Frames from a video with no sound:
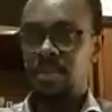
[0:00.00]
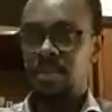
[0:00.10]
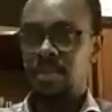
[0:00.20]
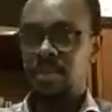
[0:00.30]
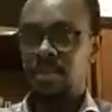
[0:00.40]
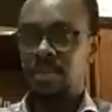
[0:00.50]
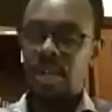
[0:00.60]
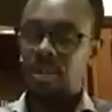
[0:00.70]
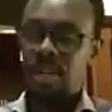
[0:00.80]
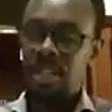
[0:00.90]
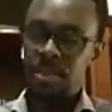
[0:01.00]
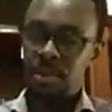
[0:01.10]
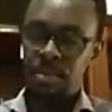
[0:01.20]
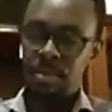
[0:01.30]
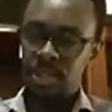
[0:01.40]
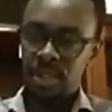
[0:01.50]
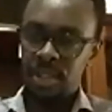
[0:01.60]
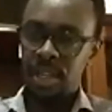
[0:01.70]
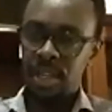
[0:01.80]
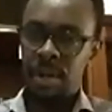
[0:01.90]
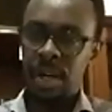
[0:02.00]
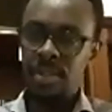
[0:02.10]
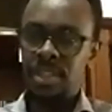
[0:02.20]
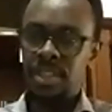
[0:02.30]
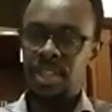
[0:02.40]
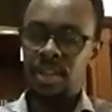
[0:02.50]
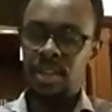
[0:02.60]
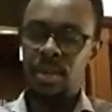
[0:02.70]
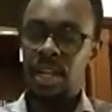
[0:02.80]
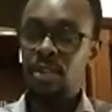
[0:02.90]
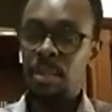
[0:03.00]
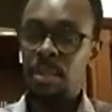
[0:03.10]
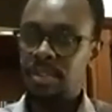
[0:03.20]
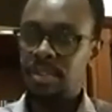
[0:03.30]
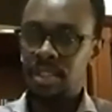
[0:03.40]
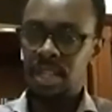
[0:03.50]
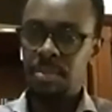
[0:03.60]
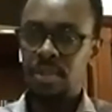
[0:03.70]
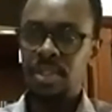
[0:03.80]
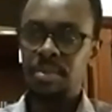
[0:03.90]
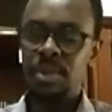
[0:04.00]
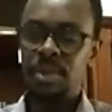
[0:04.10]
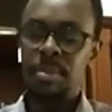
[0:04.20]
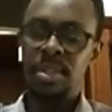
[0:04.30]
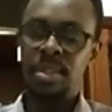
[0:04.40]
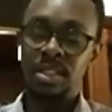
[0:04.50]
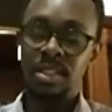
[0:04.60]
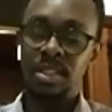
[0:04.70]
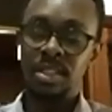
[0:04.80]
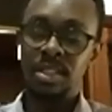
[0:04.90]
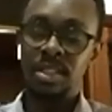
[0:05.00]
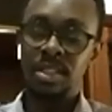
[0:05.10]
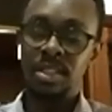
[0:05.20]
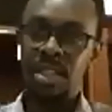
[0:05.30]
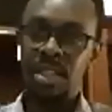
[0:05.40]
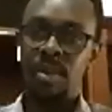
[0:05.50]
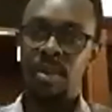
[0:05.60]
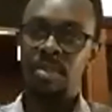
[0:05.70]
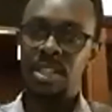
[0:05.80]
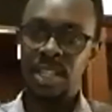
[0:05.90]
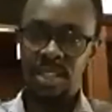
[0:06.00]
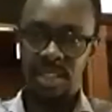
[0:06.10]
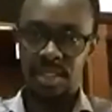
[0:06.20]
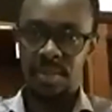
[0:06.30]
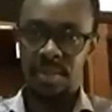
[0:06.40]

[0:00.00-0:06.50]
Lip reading: My colleagues will be talking about it. I know that Omar, for example, wrote a book about his story in Yamata, one of the churches.